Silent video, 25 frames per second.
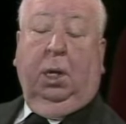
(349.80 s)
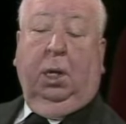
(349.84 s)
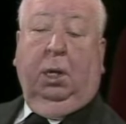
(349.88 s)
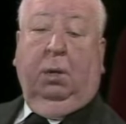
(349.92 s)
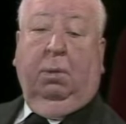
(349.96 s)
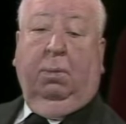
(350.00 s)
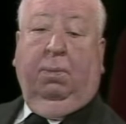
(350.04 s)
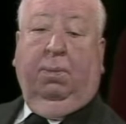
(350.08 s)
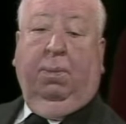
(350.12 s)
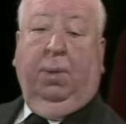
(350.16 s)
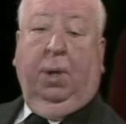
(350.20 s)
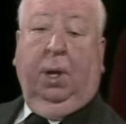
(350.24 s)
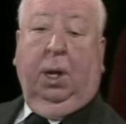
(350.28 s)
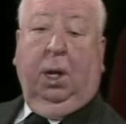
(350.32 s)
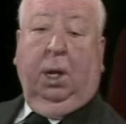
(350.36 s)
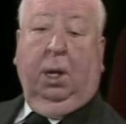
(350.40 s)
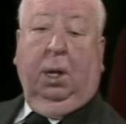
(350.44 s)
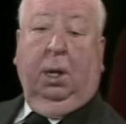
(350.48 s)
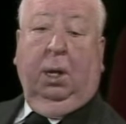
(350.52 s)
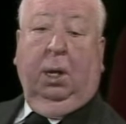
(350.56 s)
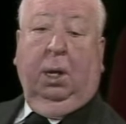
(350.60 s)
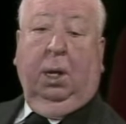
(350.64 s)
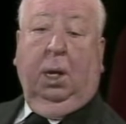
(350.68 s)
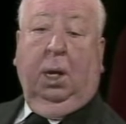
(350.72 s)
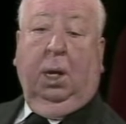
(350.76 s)

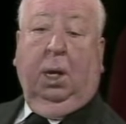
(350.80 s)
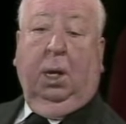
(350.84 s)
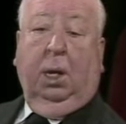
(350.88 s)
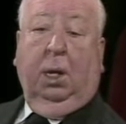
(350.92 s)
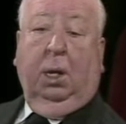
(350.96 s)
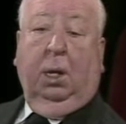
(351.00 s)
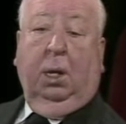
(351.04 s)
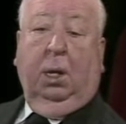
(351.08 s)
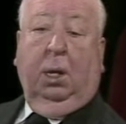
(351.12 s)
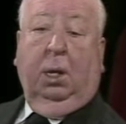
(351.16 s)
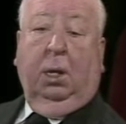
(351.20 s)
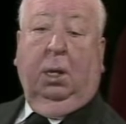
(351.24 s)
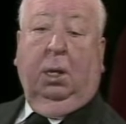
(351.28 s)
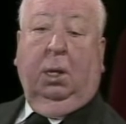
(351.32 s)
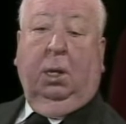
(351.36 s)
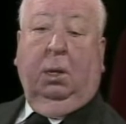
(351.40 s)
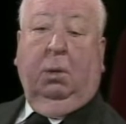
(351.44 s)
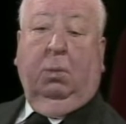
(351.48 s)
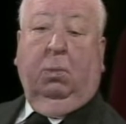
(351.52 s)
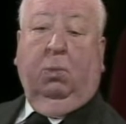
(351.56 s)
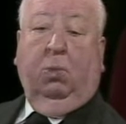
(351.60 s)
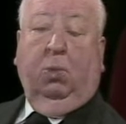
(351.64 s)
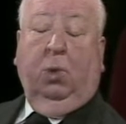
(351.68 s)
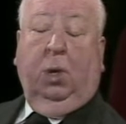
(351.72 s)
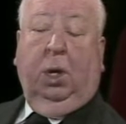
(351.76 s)
villain,
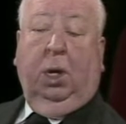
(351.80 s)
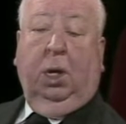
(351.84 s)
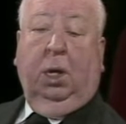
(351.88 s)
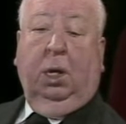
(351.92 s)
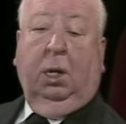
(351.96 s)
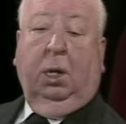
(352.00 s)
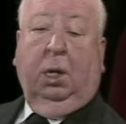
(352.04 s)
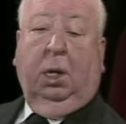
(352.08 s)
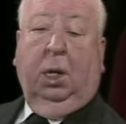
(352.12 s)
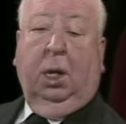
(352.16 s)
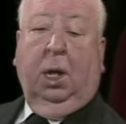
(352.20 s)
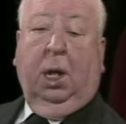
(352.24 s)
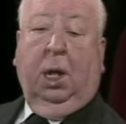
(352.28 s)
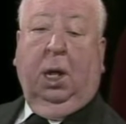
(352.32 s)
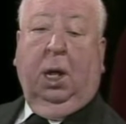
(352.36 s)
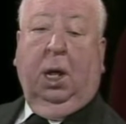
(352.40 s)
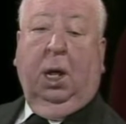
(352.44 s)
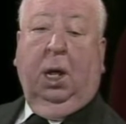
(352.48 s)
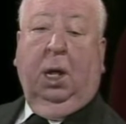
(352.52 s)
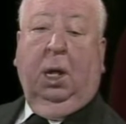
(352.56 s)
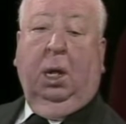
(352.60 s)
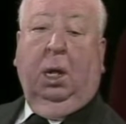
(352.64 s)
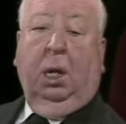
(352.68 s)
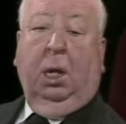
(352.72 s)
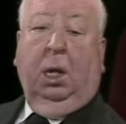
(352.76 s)
the weird
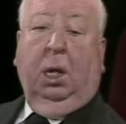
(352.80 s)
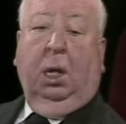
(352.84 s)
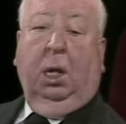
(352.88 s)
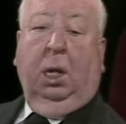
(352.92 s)
guy,